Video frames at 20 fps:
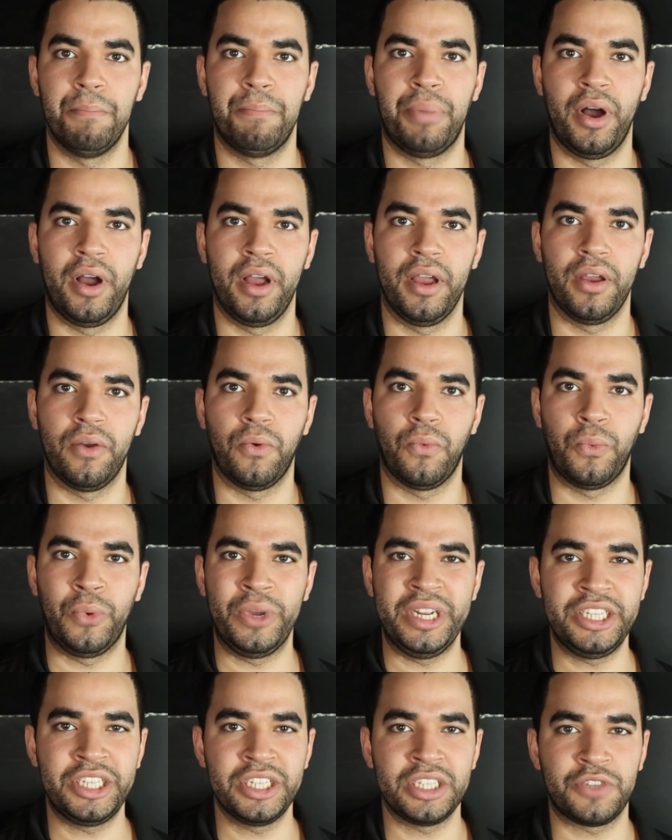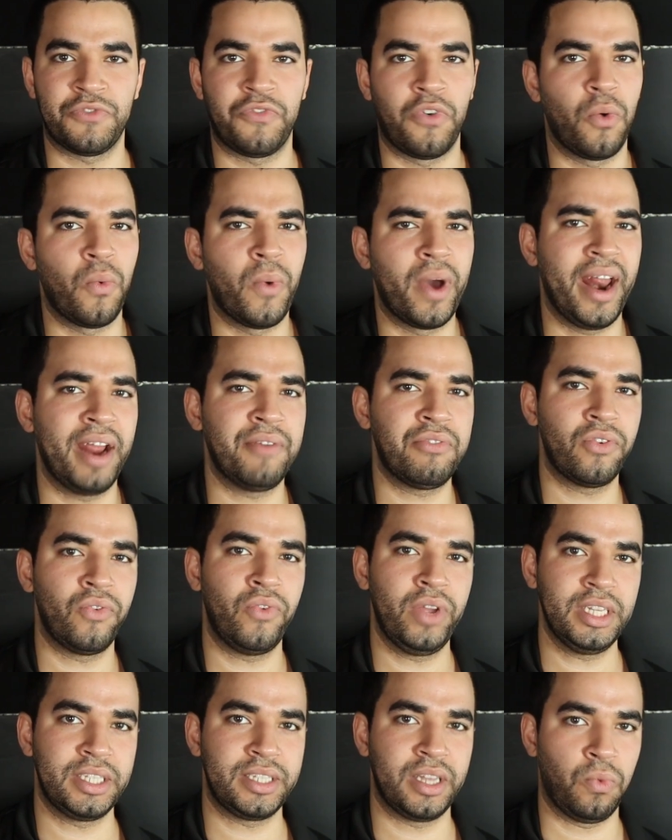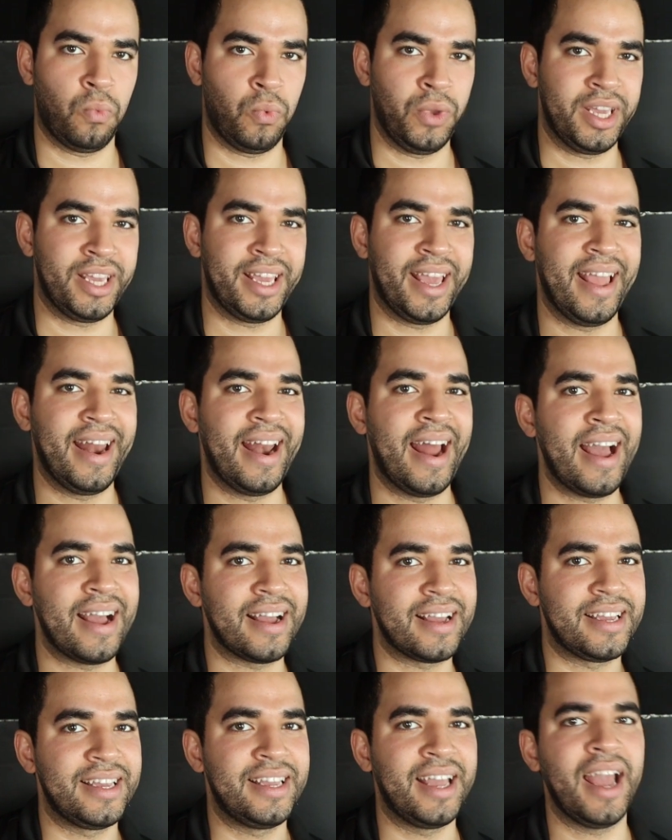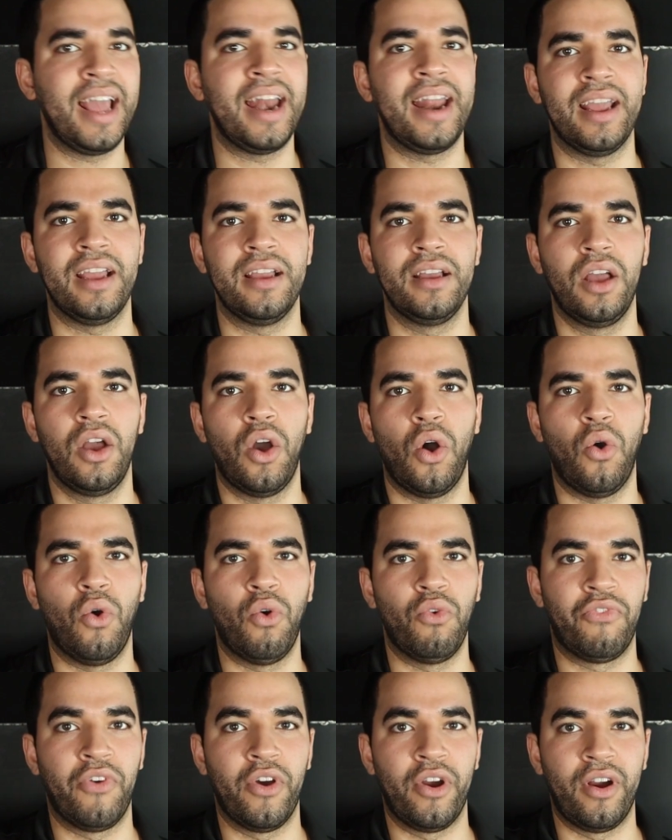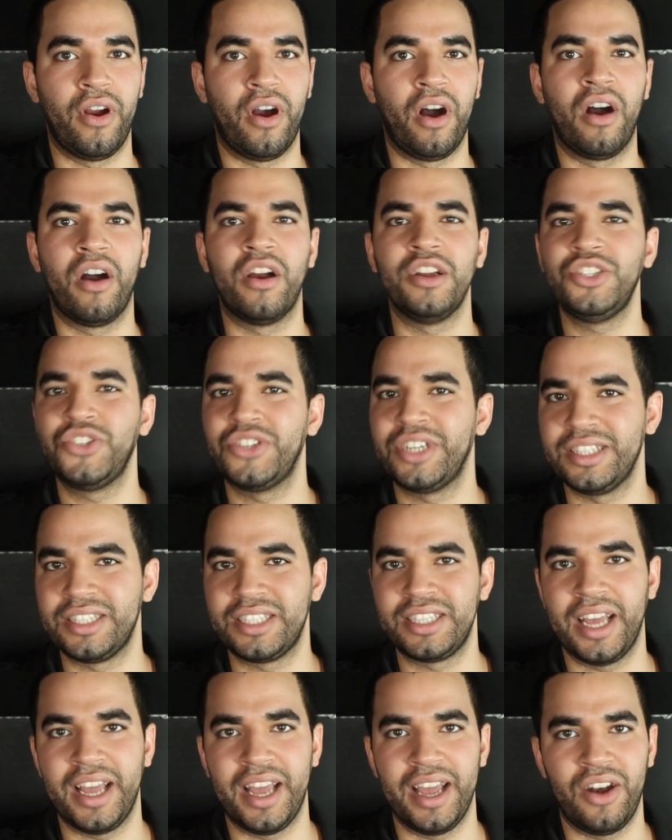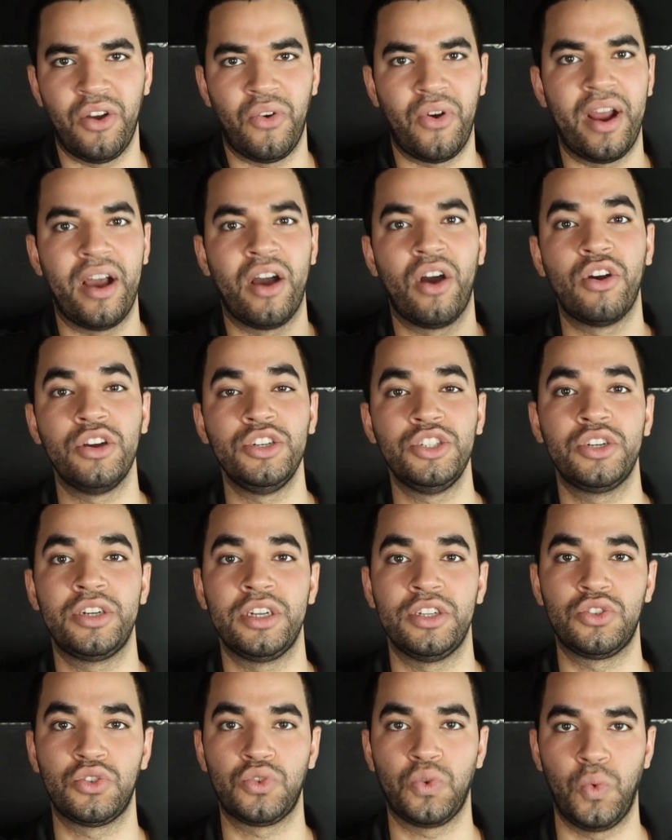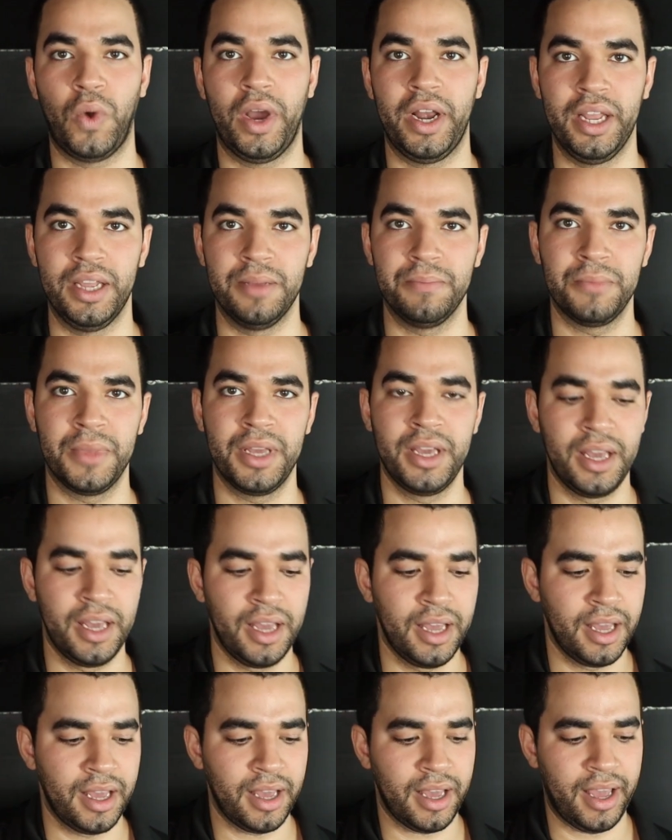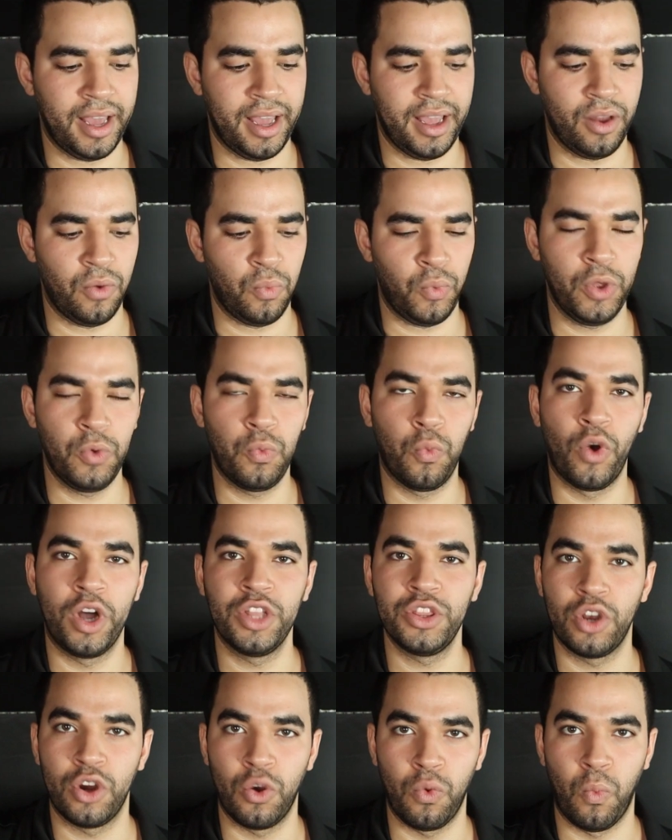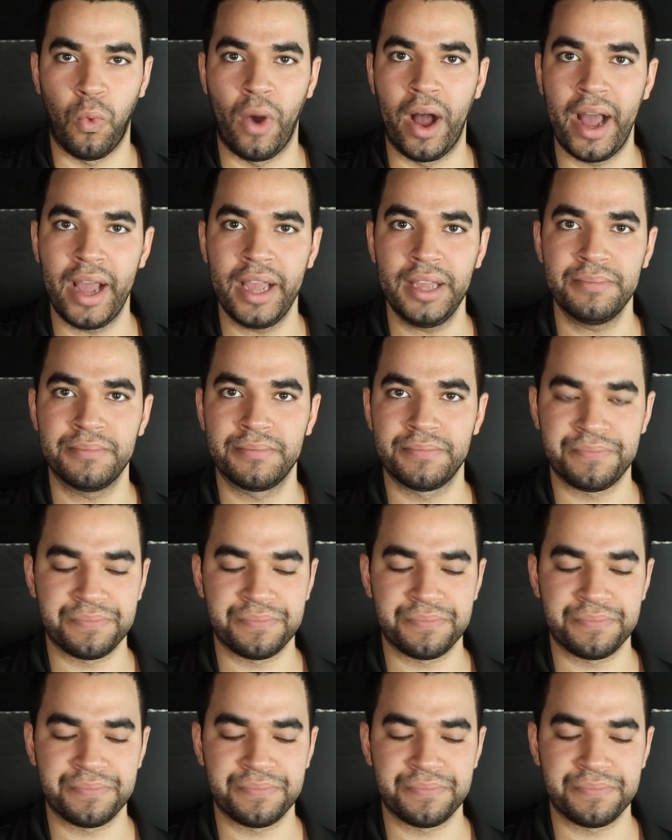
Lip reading: but we just, for whatever reason, we cannot get it over 110 or 120. And we wonder why.